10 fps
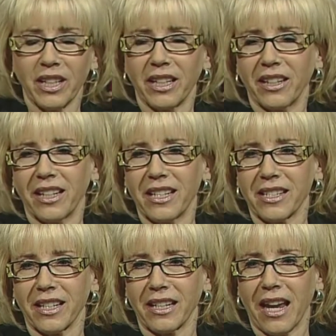Uh,
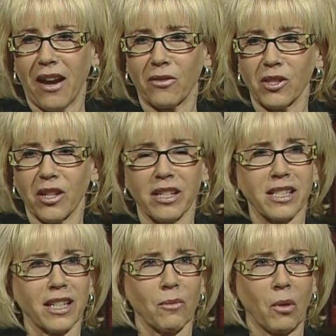he's an
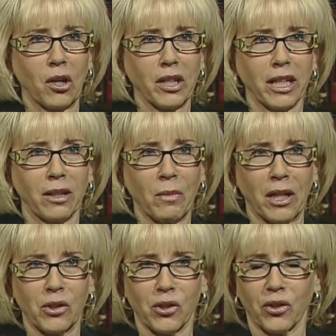advertising and marketing
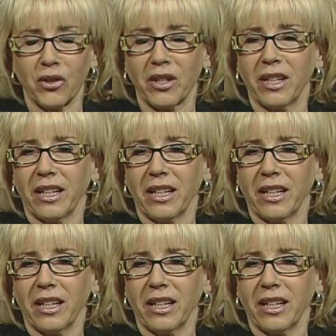major.